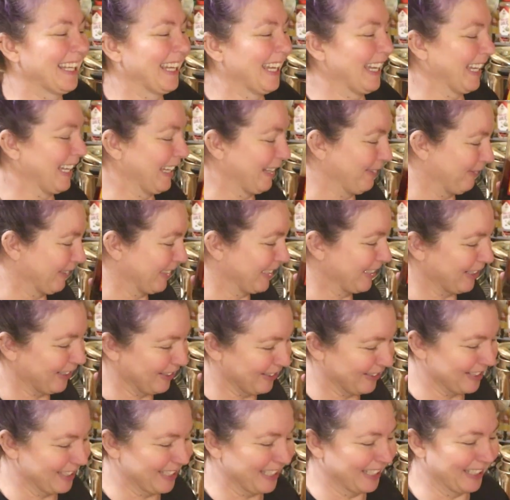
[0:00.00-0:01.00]
Uh, my
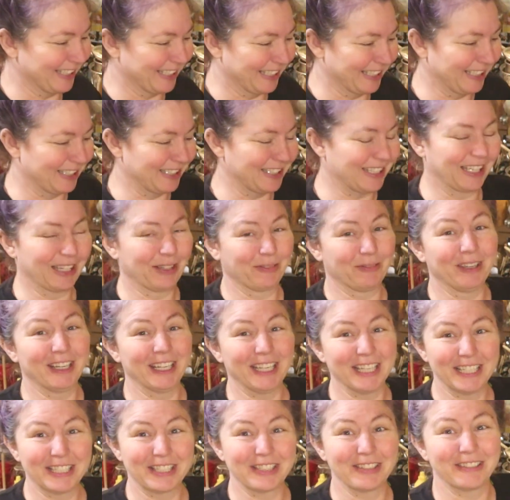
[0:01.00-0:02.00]
daughter's gonna say, "Why
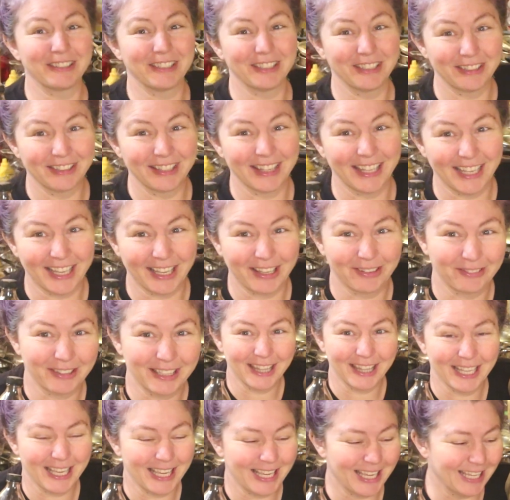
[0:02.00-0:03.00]
did not you do that
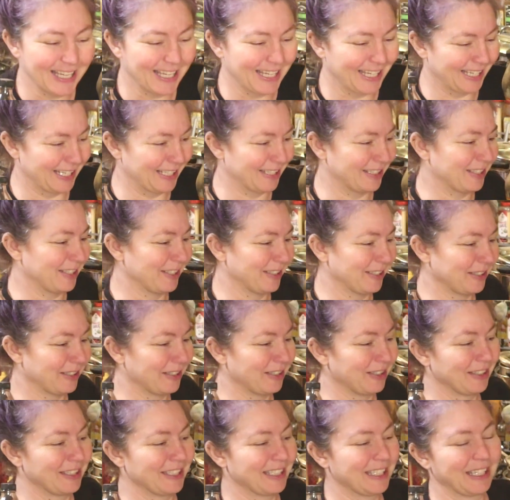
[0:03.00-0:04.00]
the honey? She
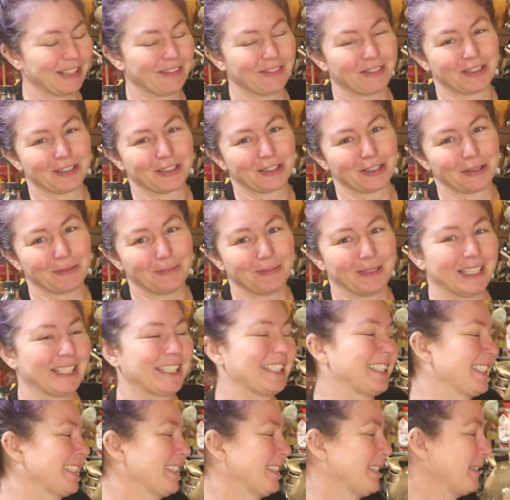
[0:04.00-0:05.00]
could have saved her so much."
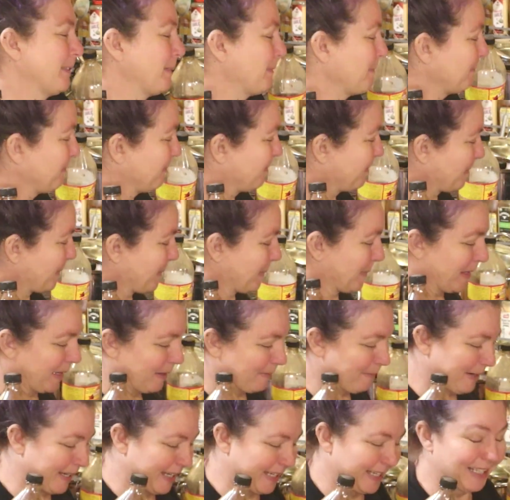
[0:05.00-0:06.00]

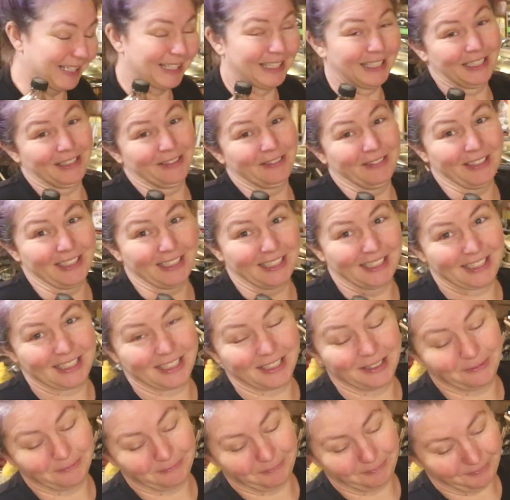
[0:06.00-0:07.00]
But anyways,
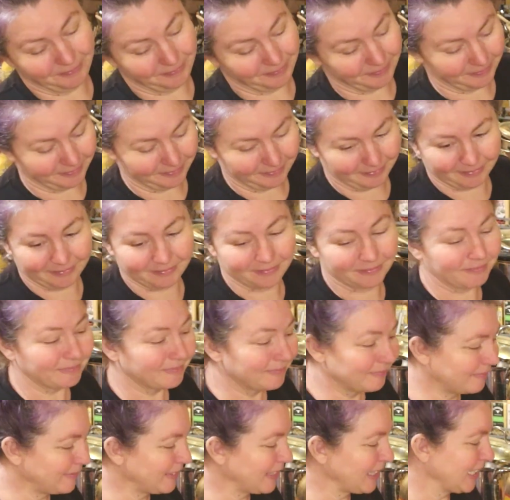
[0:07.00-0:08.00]

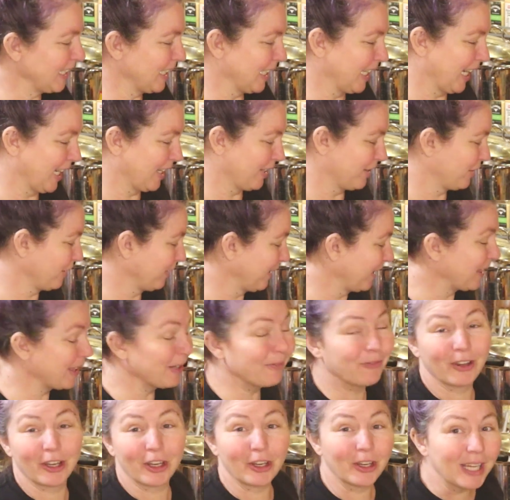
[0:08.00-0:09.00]
yeah. So at the
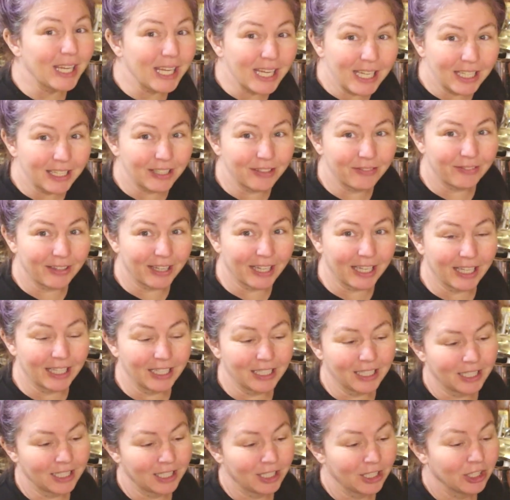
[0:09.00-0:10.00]
very end of
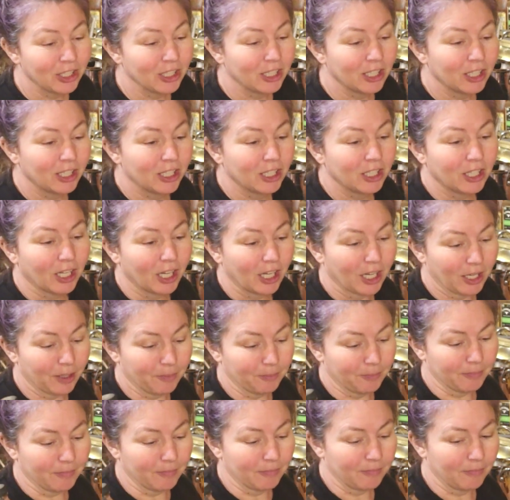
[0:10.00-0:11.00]
it,
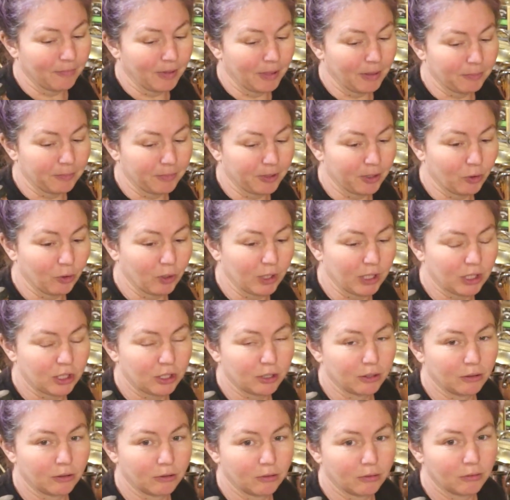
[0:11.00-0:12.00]
um, I'm going
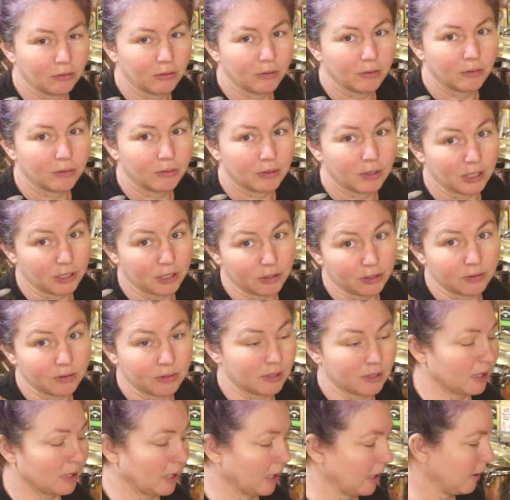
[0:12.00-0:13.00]
to. This
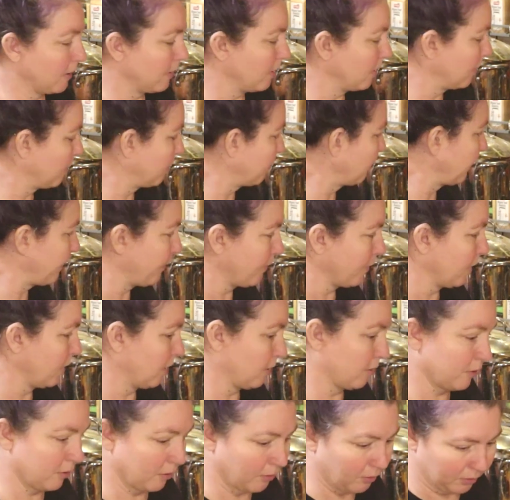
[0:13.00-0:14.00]
is like three, four
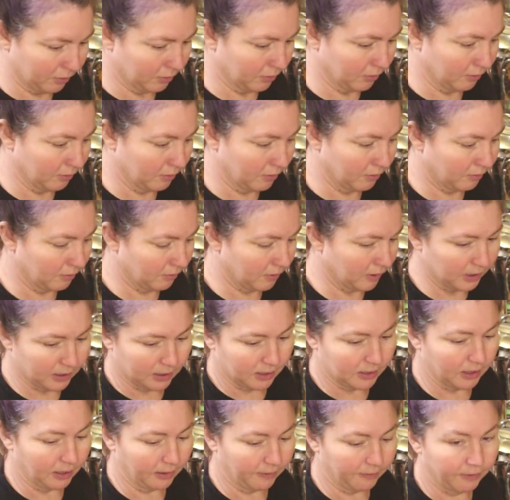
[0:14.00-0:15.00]
years old. This
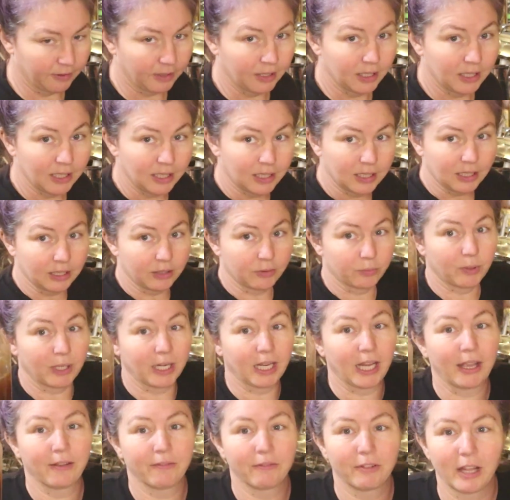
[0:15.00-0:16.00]
stuff. This is what I
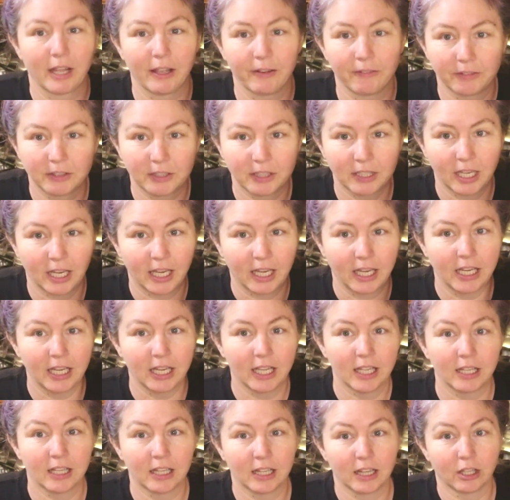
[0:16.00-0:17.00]
have left. Okay,
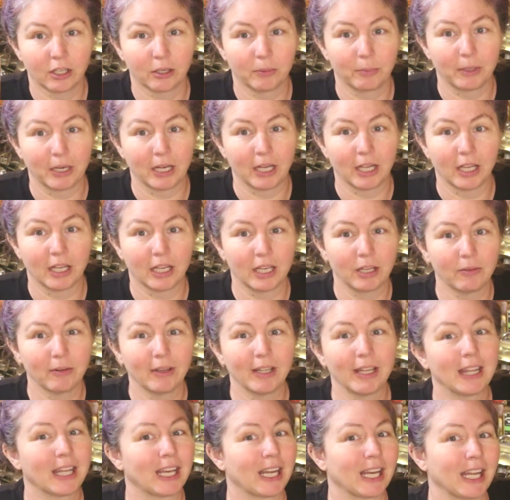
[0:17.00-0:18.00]
a little bit of honey
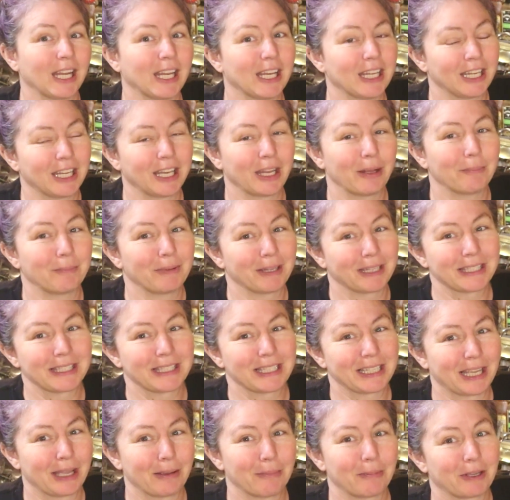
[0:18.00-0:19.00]
one that I ended up
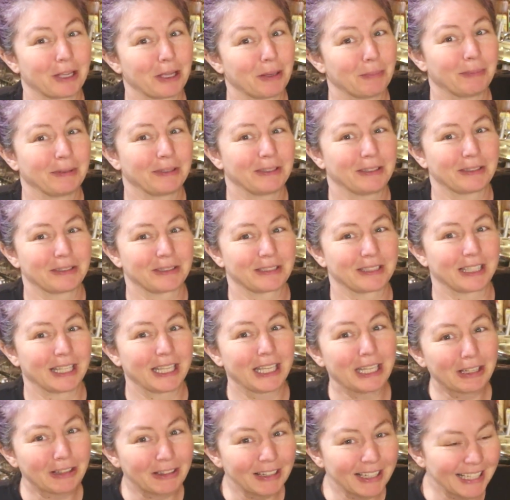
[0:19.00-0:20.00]
mixing up a couple years
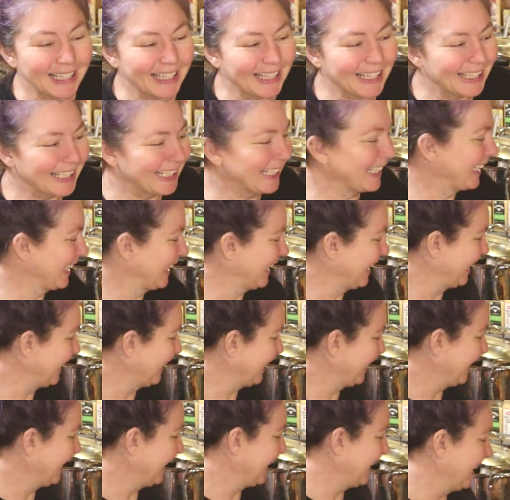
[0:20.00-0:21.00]
later in
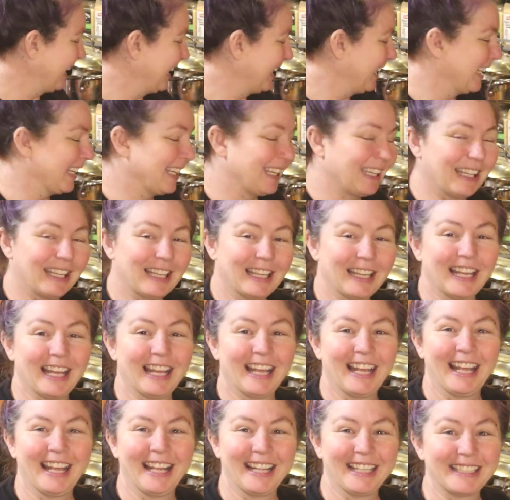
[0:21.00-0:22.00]

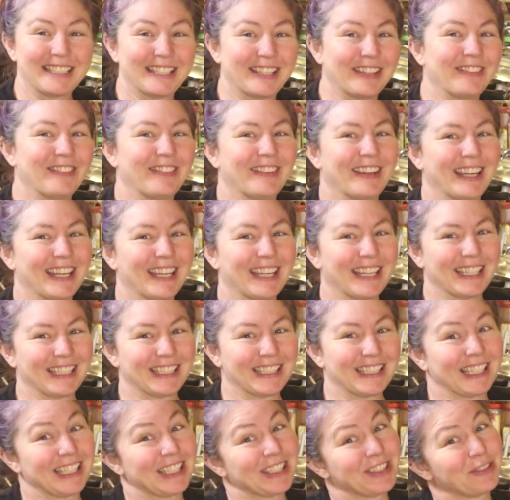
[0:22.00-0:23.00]
it. to make it
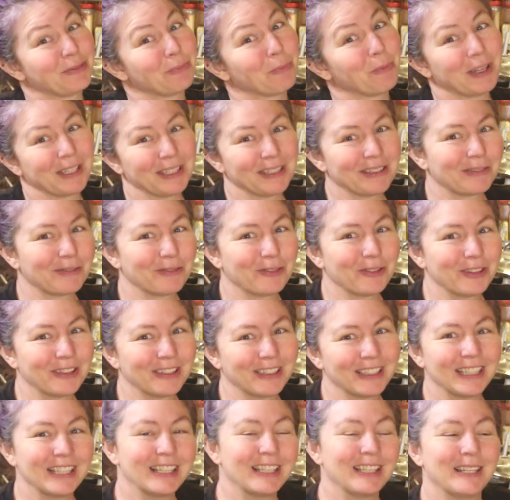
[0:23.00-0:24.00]
taste
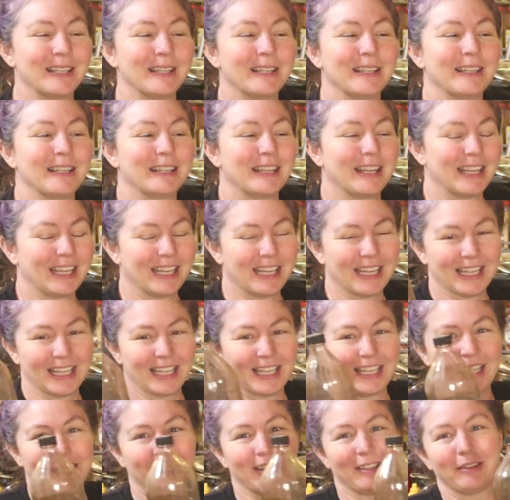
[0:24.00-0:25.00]
wonderful
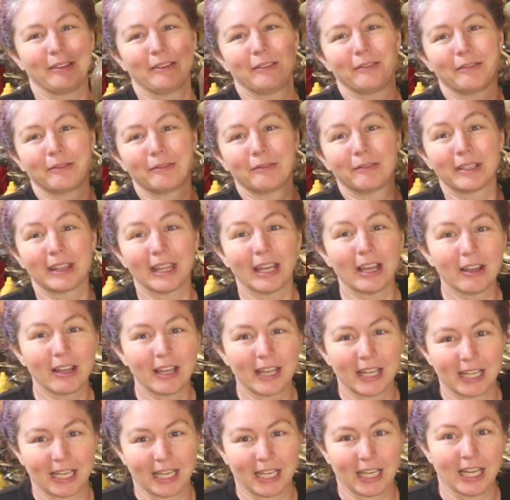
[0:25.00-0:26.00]
and without
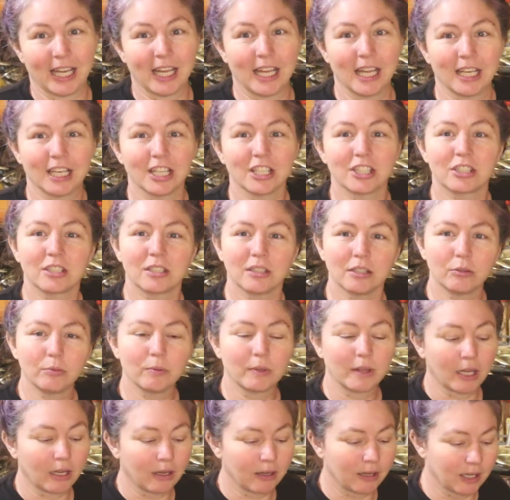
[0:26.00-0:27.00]
honey. And it's good
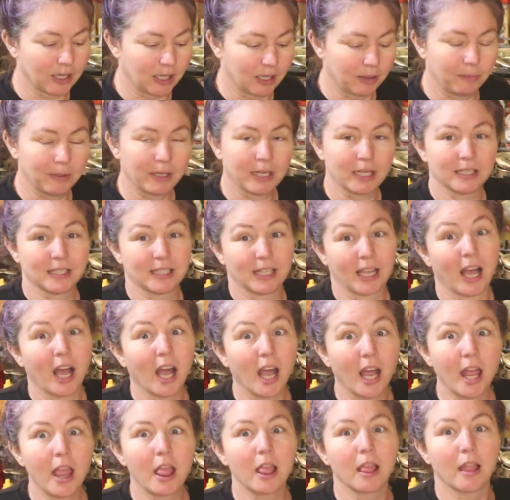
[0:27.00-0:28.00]
without honey because
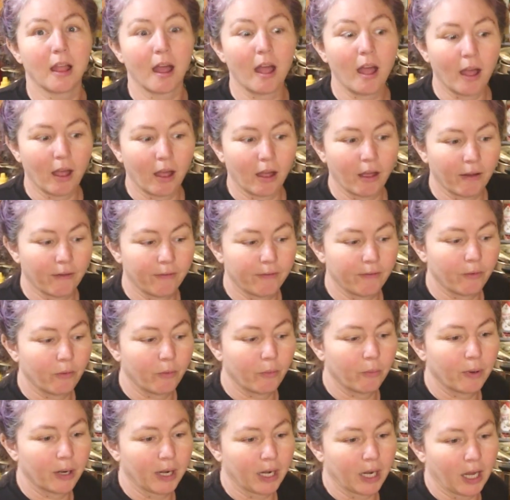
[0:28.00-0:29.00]
I love
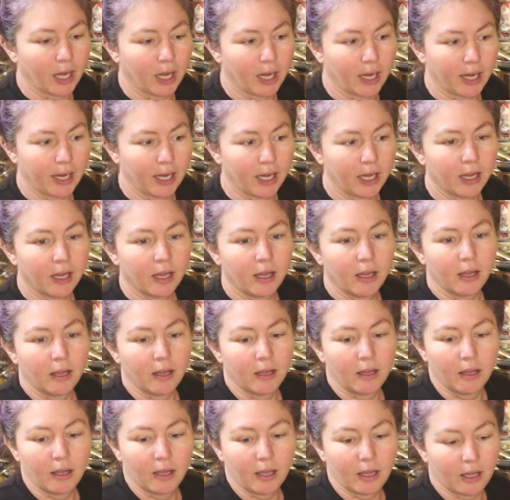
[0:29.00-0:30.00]
when I
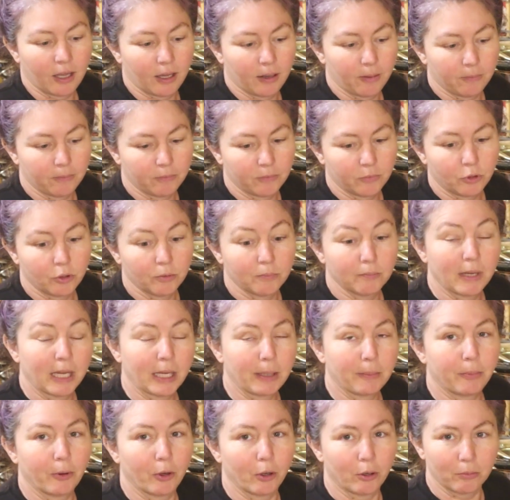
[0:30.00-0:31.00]
um,
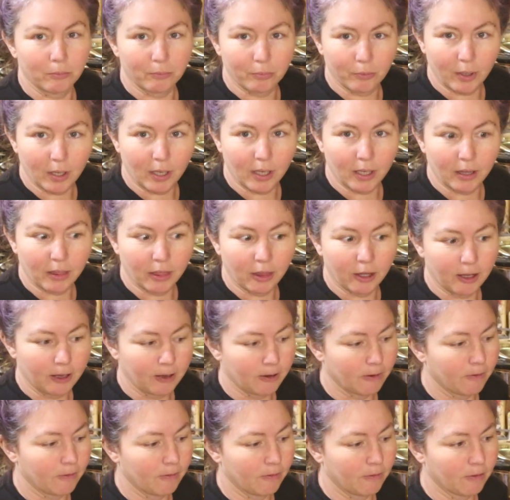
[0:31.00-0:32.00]
make bone broth
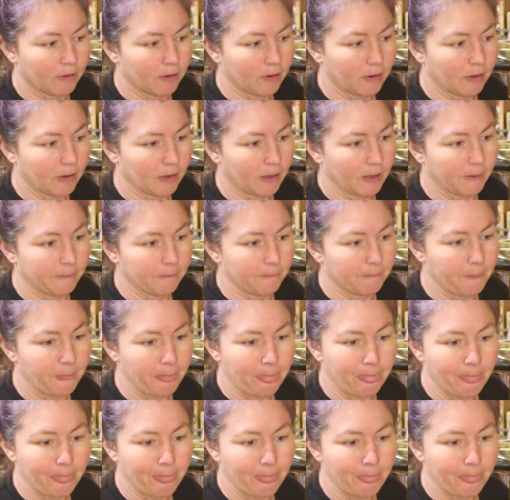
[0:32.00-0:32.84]
or um,